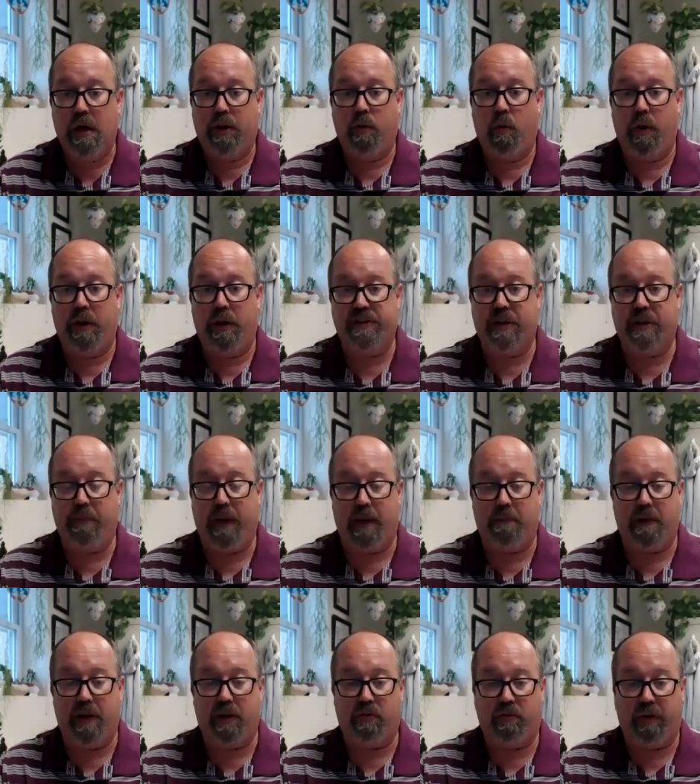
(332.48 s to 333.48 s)
the ones that may
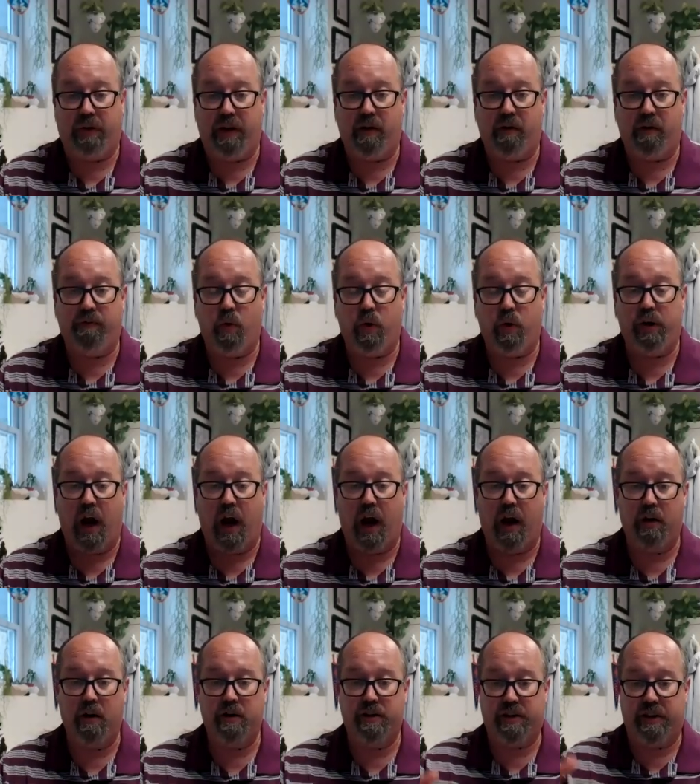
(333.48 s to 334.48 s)
be $3 or
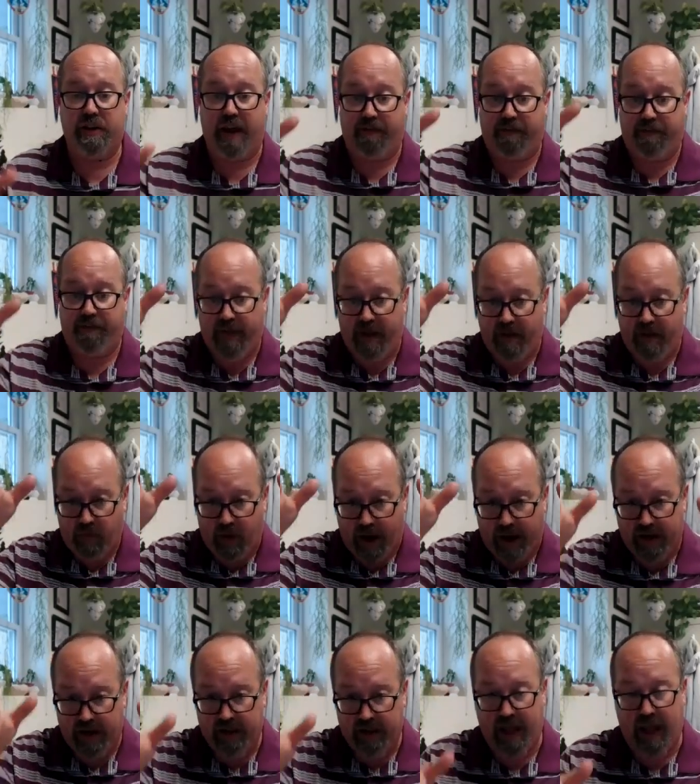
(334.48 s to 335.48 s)
$4 that fit
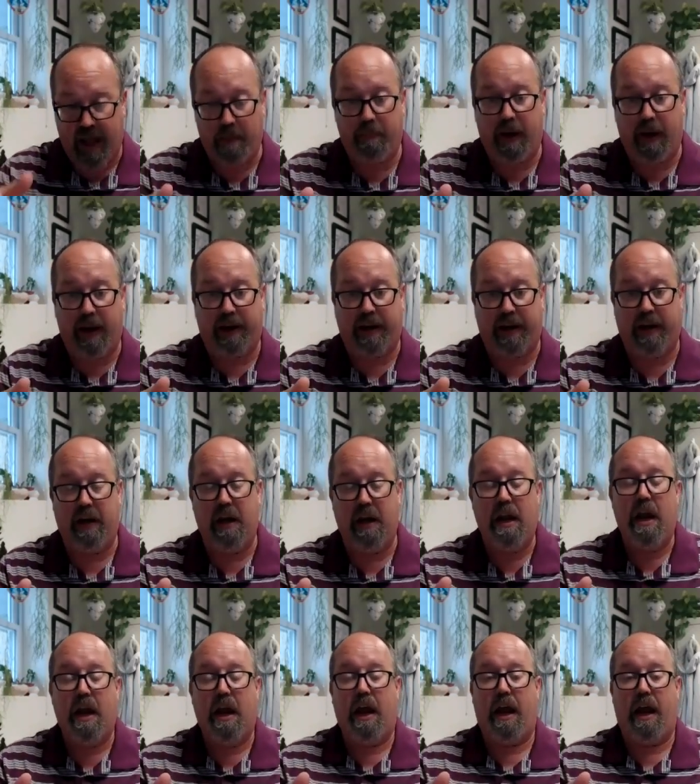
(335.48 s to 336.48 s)
right in that bucket.
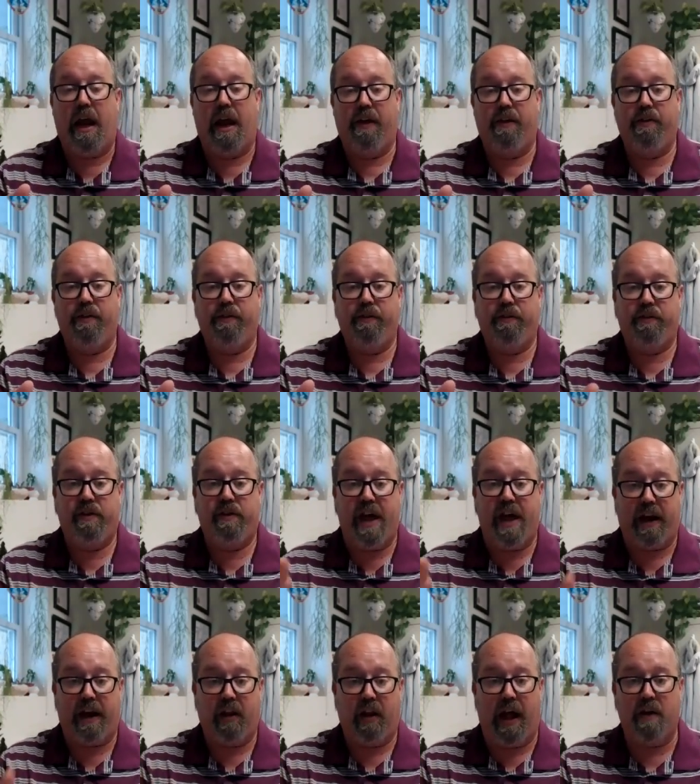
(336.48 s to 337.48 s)
And
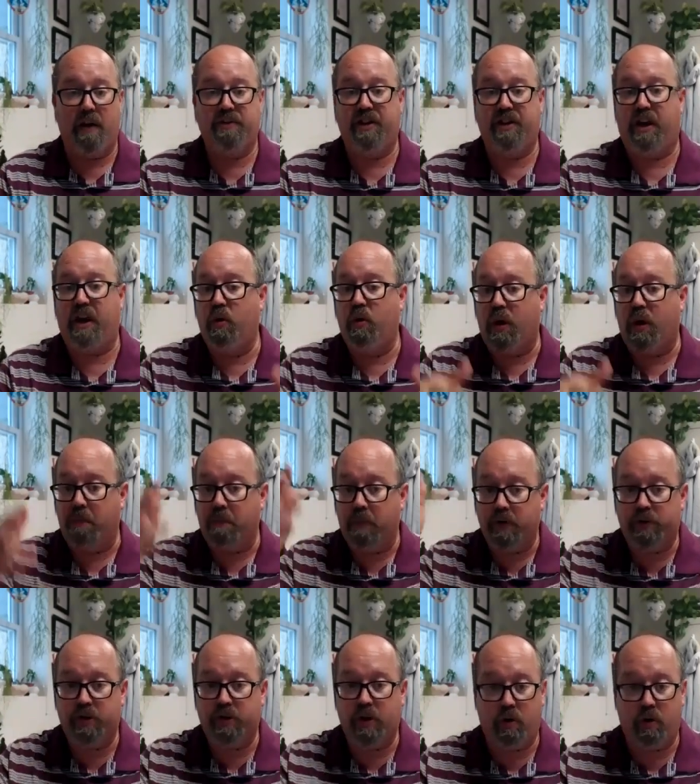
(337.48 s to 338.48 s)
that allows the
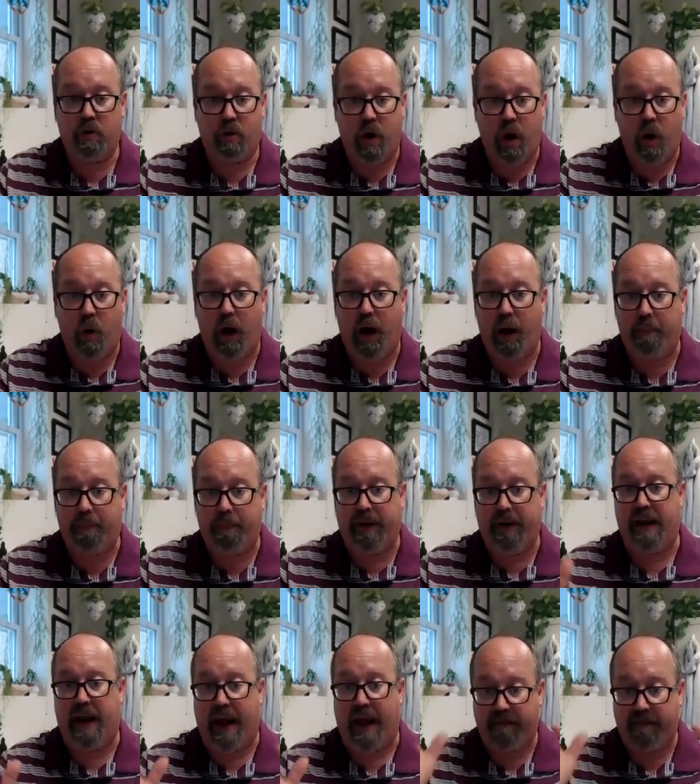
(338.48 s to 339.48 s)
cucumbers to grow up
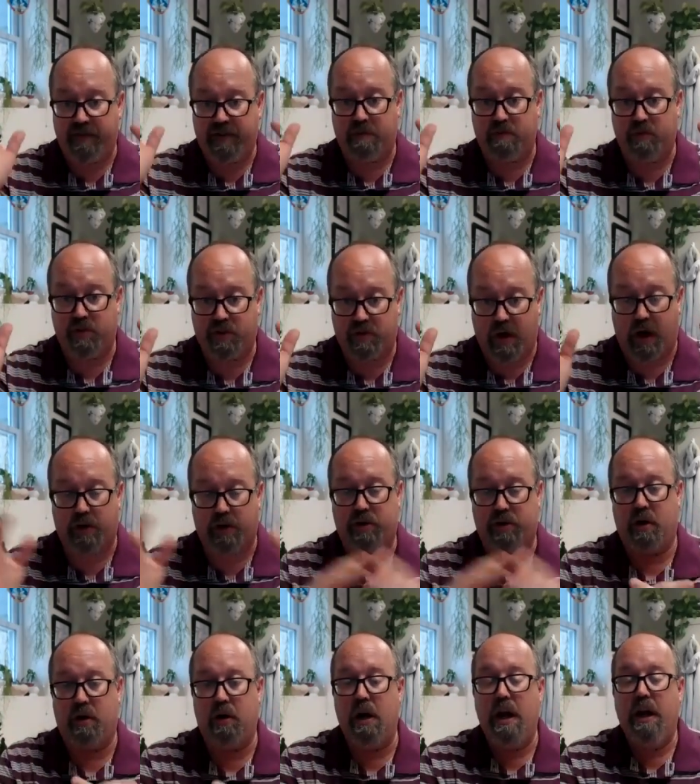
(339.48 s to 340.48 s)
and have some
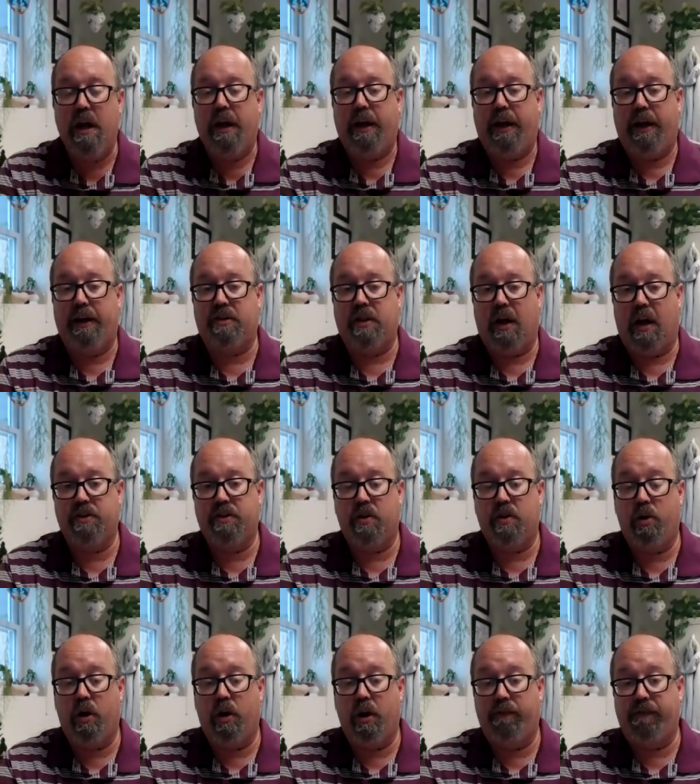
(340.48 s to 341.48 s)
structure. It's
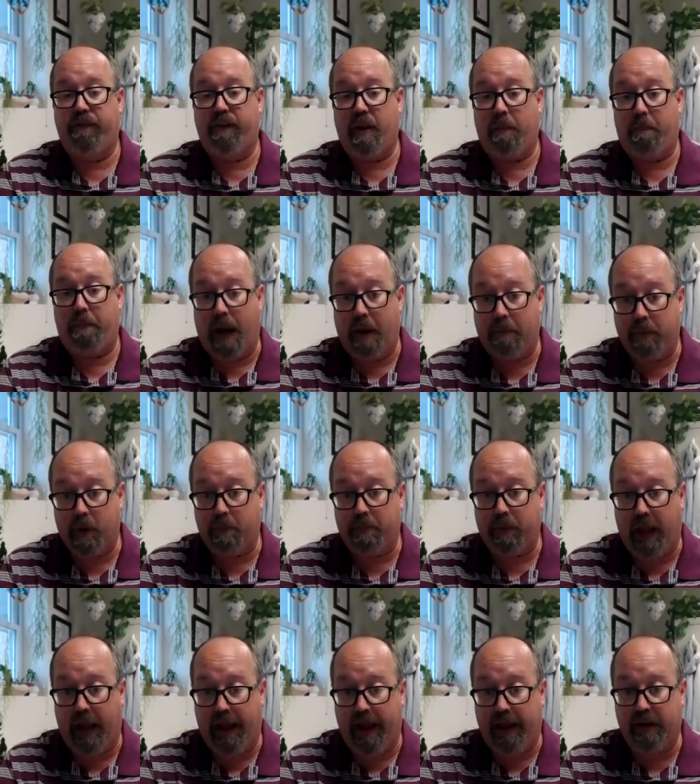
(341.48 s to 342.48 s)
also good for the pepper
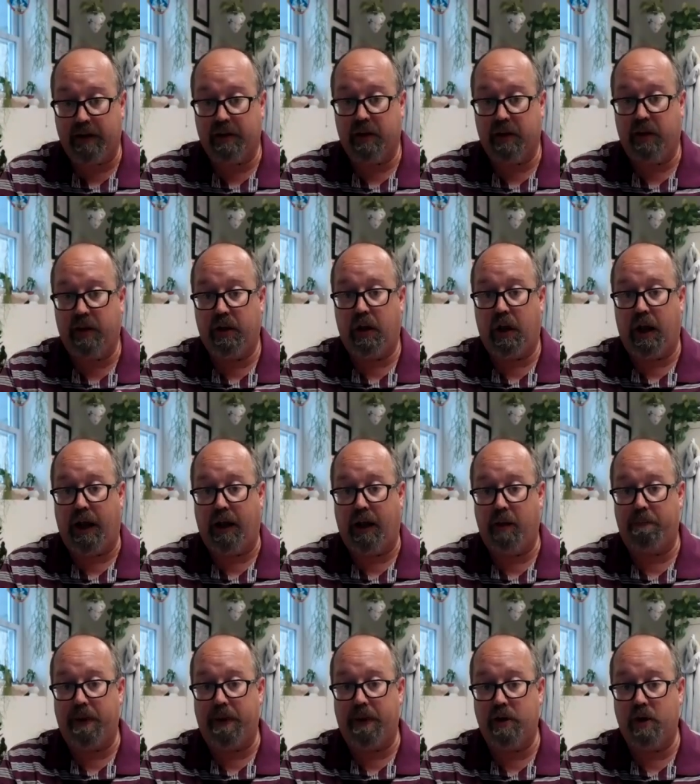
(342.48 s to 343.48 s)
plant, the little
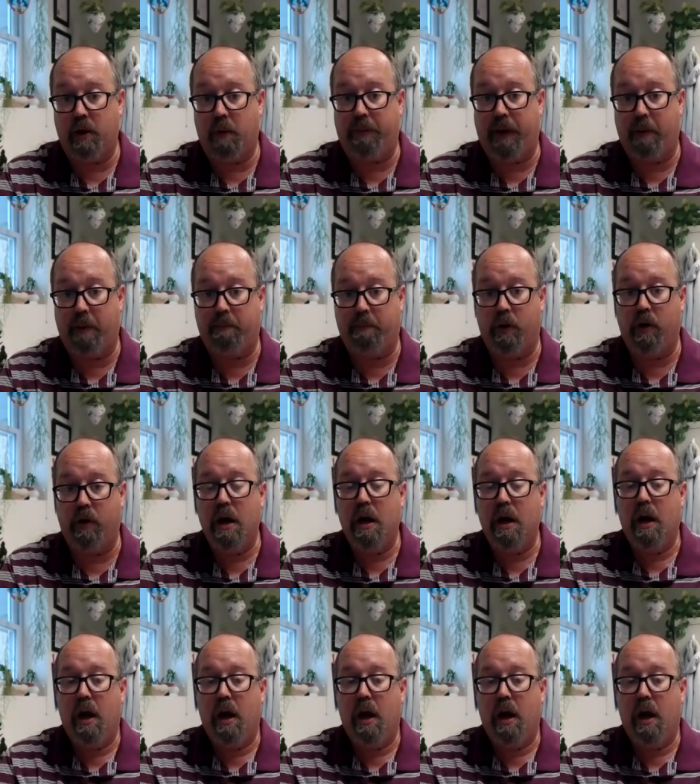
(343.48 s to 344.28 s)
jalapeno pepper